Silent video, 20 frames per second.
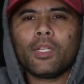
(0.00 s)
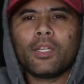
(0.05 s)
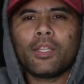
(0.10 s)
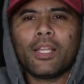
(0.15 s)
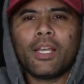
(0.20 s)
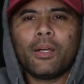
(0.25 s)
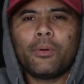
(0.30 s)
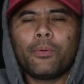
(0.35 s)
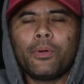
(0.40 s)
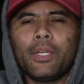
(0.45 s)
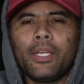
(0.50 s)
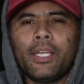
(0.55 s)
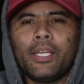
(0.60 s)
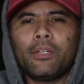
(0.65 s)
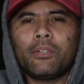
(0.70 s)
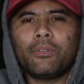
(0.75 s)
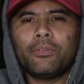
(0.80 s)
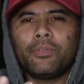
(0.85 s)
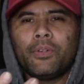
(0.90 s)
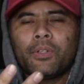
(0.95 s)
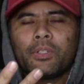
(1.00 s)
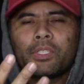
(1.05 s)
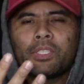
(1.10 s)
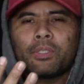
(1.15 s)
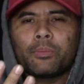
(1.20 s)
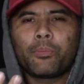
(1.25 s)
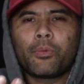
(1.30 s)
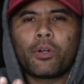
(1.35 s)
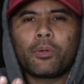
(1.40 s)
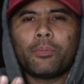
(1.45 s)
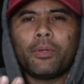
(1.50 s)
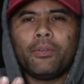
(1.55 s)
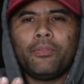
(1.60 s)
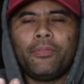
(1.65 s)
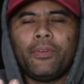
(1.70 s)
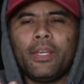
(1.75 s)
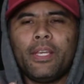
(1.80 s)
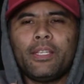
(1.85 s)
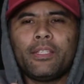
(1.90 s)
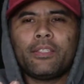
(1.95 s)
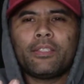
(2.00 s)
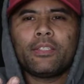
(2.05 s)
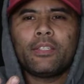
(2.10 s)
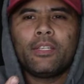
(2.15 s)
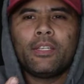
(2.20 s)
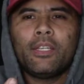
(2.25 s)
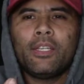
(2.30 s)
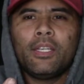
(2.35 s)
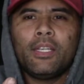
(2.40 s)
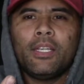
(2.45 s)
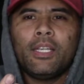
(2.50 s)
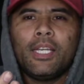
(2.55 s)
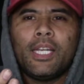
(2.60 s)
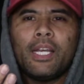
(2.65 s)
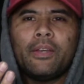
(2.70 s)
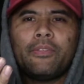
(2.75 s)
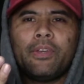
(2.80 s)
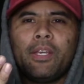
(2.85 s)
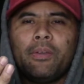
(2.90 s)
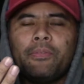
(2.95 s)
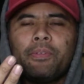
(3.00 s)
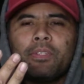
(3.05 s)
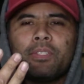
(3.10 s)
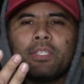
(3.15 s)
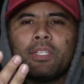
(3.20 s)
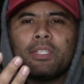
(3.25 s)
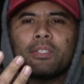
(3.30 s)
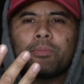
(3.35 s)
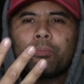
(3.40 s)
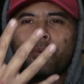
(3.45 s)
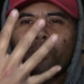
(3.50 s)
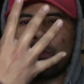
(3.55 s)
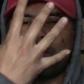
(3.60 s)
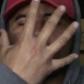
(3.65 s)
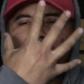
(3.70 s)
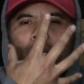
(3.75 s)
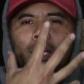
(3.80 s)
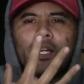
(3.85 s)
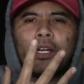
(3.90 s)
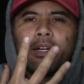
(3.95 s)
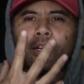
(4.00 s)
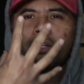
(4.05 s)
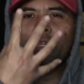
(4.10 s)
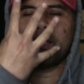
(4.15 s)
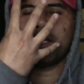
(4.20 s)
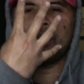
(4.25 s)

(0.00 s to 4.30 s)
That way it'll focus more on my face and have an emphasis more right here in